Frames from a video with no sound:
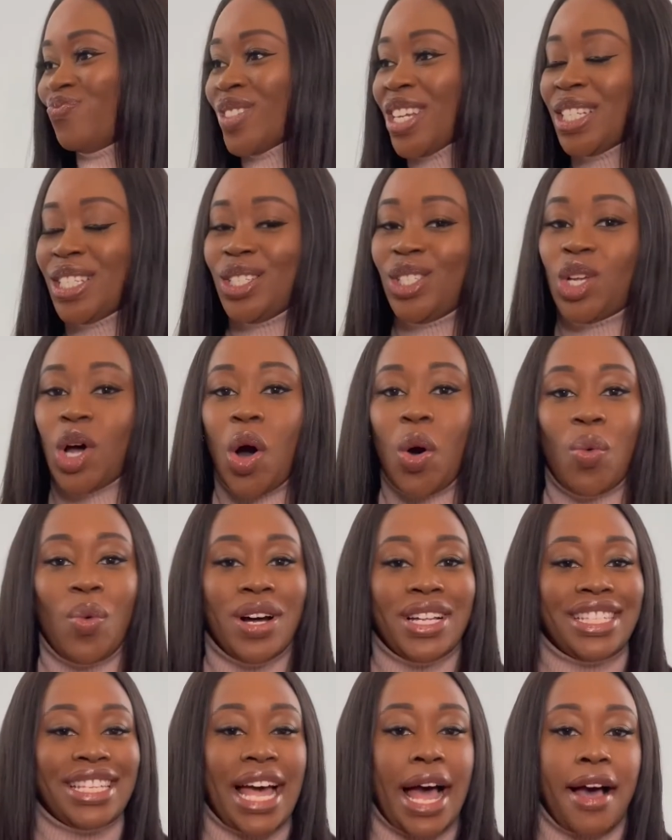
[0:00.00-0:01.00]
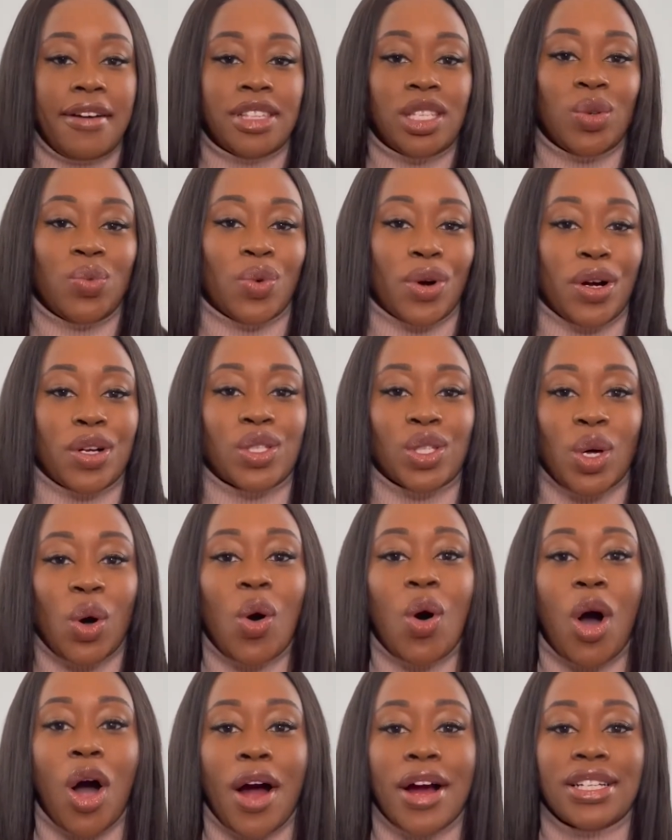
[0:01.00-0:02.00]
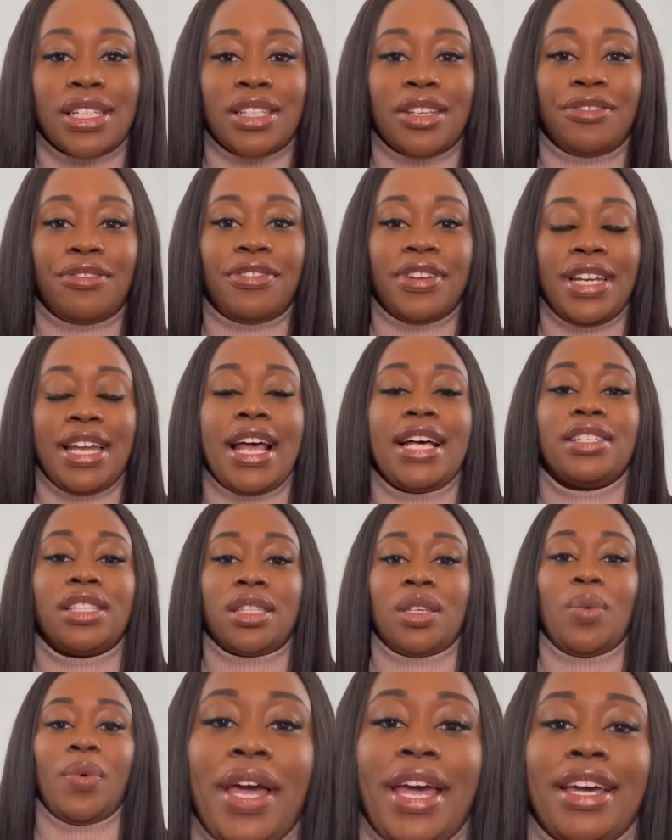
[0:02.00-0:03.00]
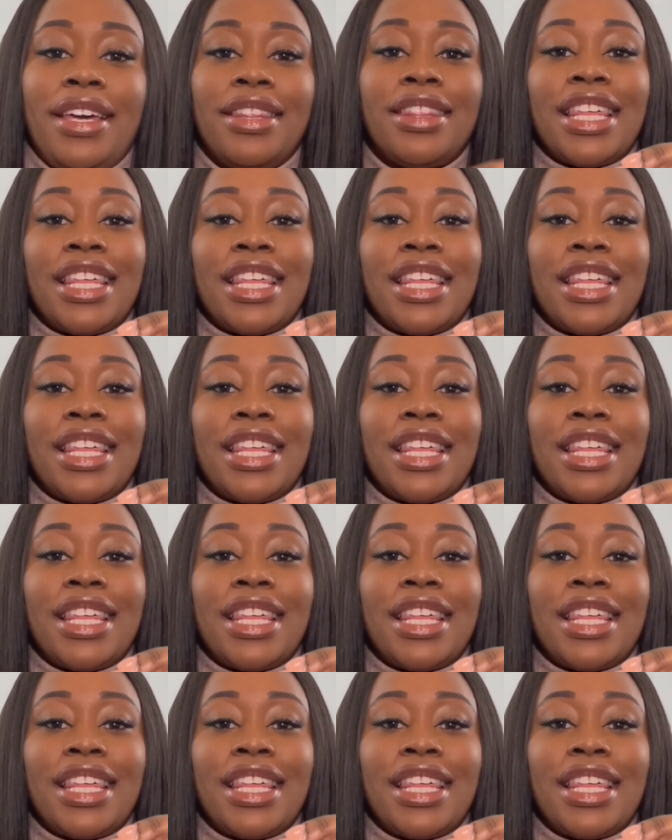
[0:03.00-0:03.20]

don't want to have to work so hard to finesse the wig.